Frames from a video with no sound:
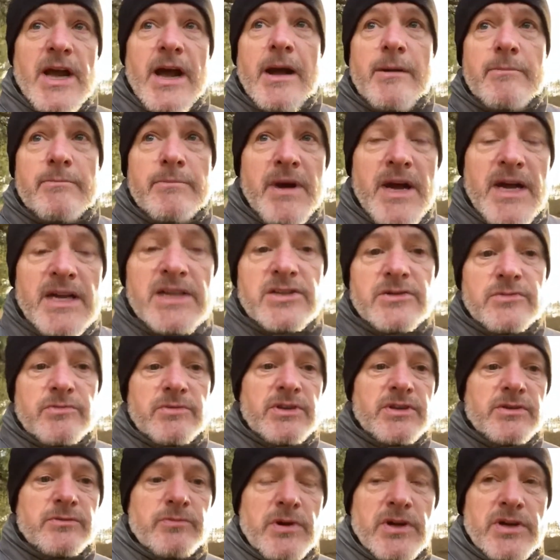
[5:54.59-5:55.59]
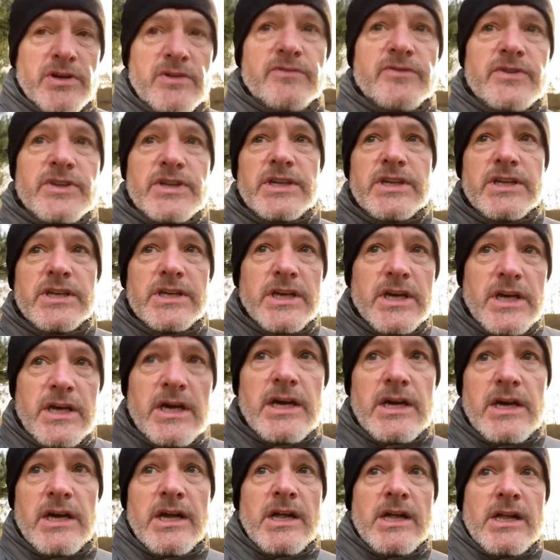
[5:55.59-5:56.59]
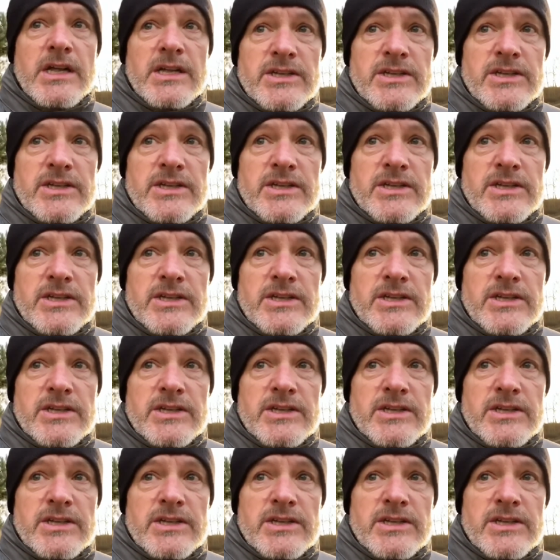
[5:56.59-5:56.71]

handbags with one of the